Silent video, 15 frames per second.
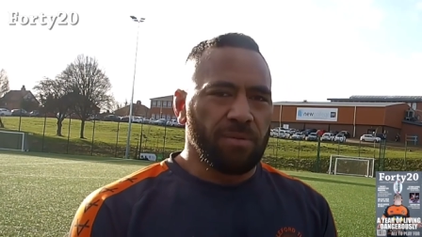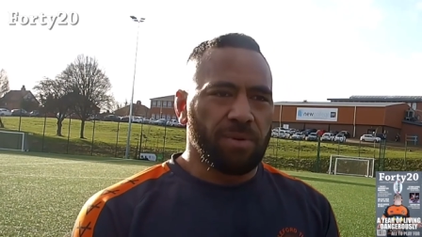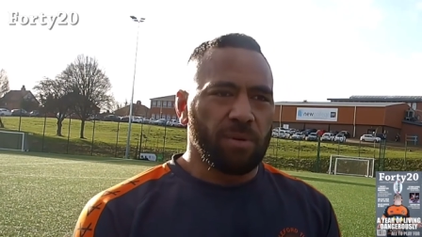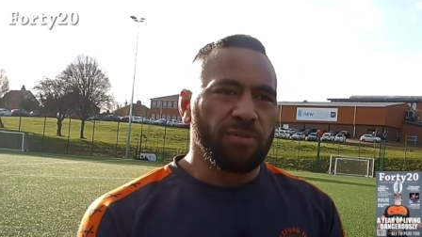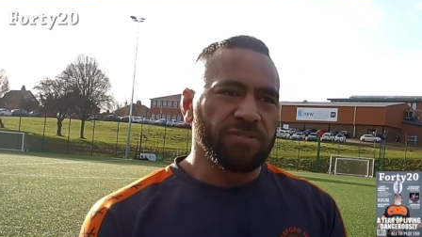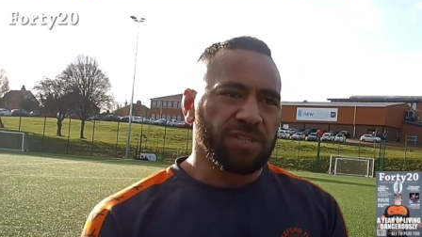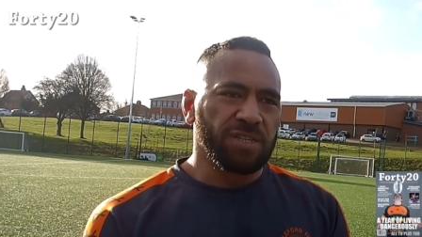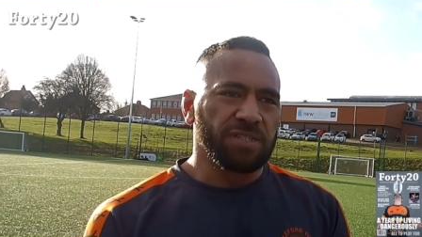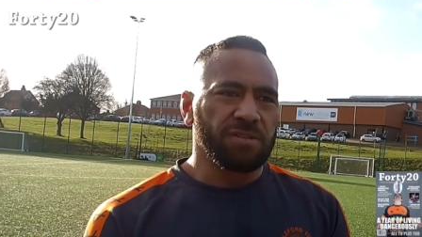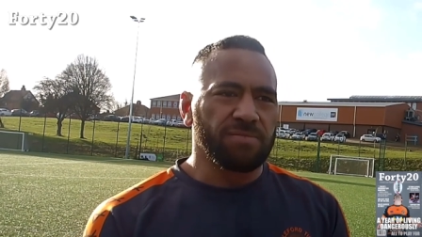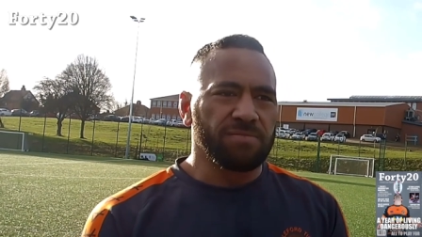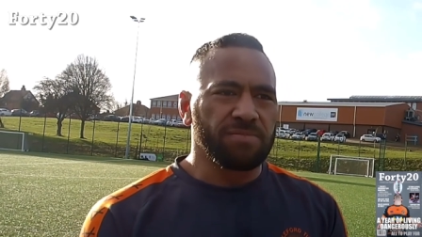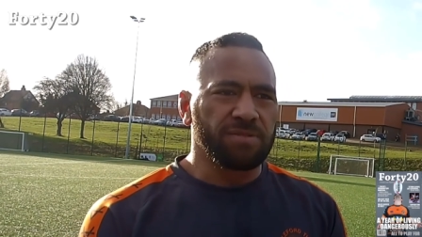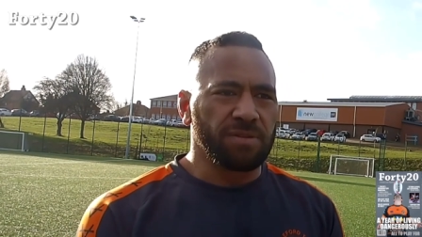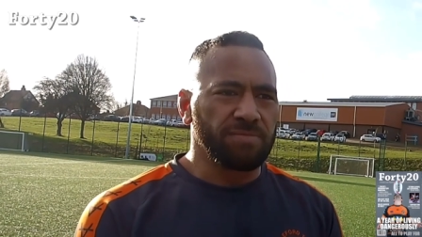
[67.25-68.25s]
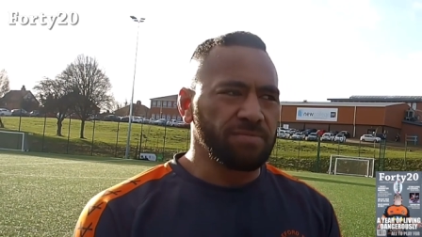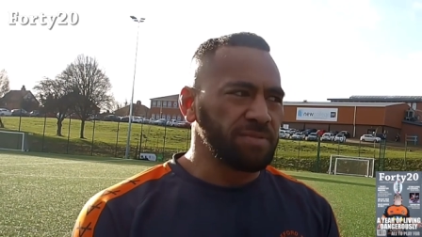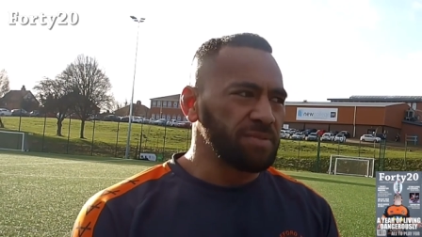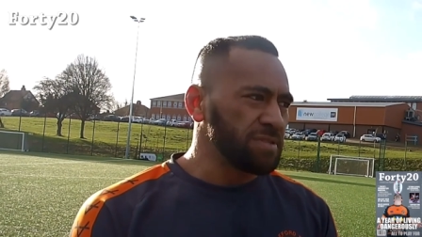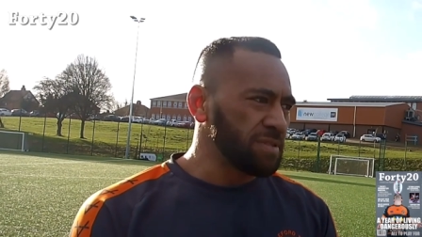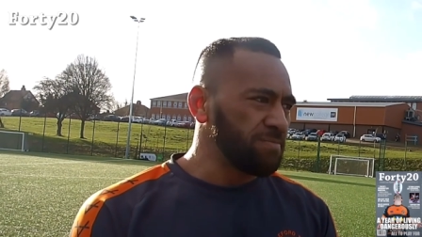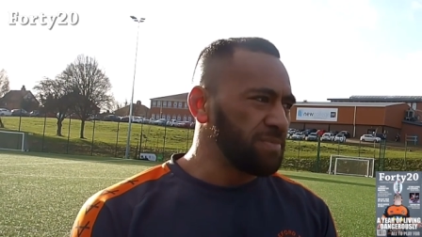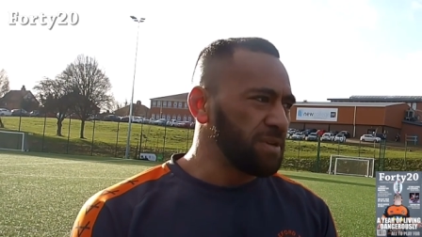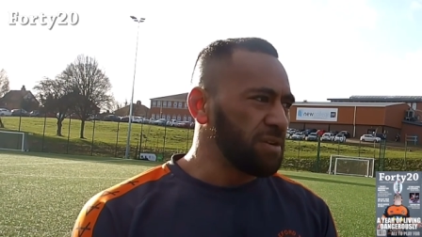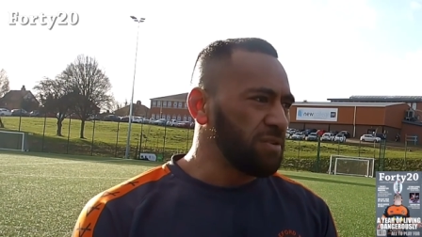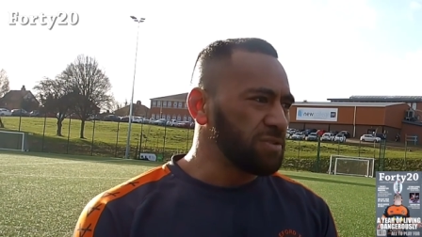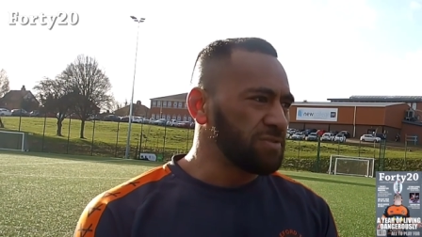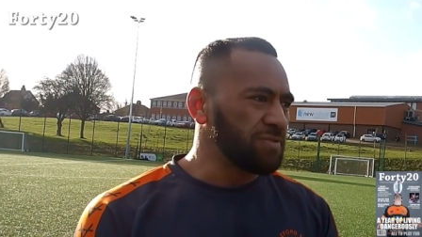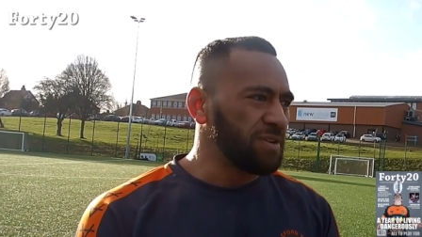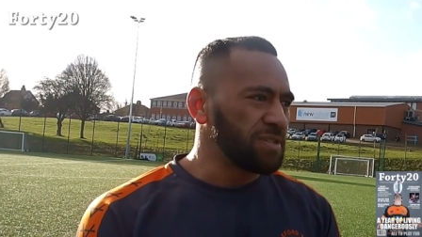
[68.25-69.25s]
But we've set some big
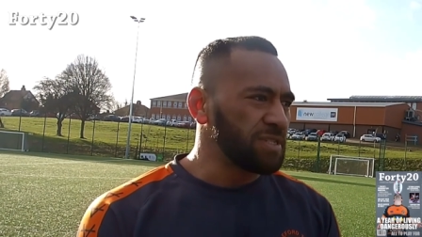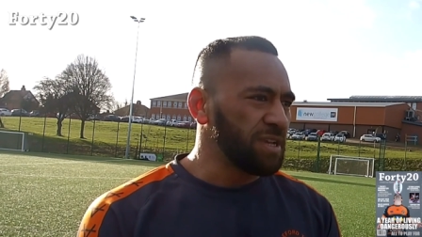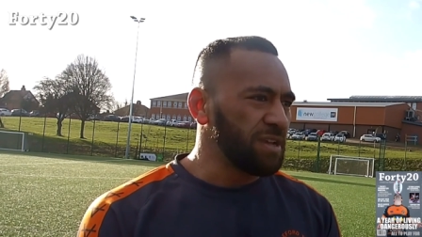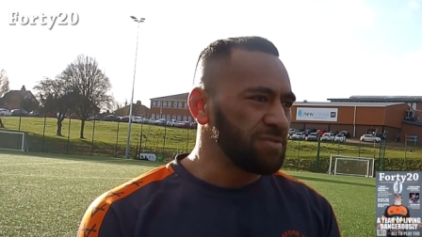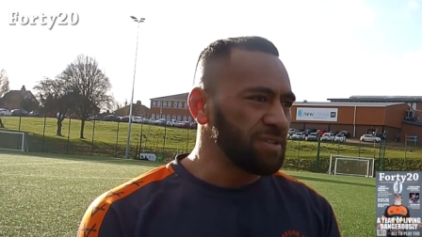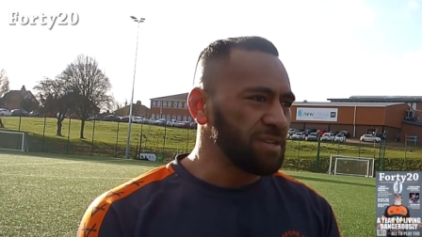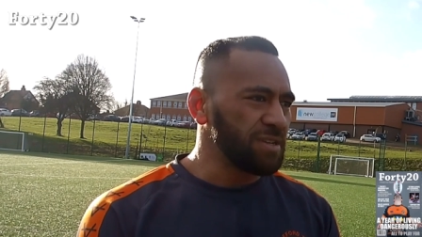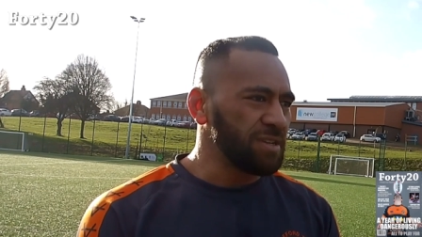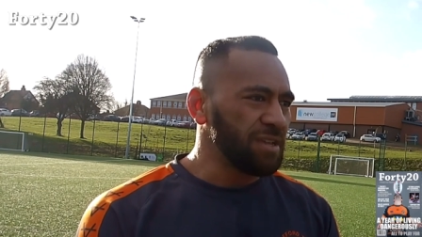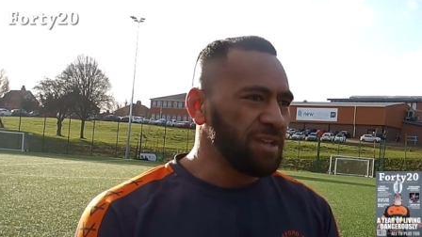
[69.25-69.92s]
goals for ourselves and